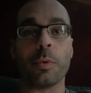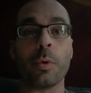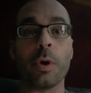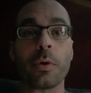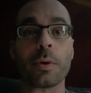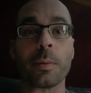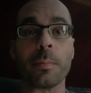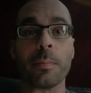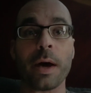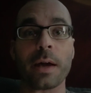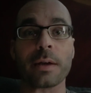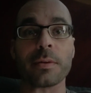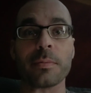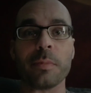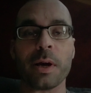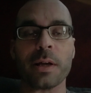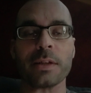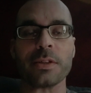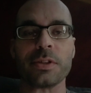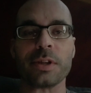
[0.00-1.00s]
welcome back to
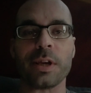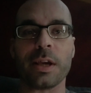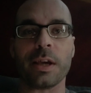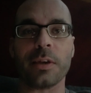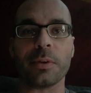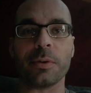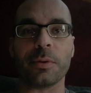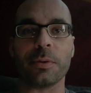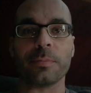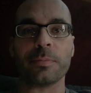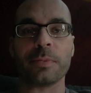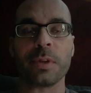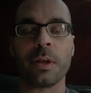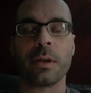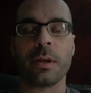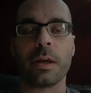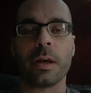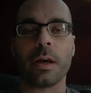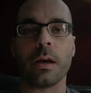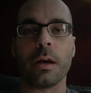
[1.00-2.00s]
my channel.
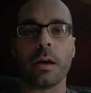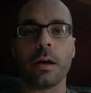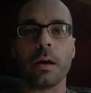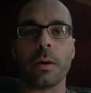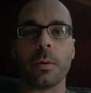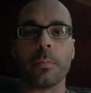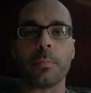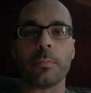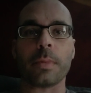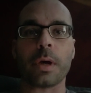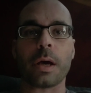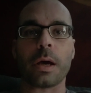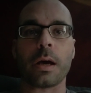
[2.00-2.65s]
Um,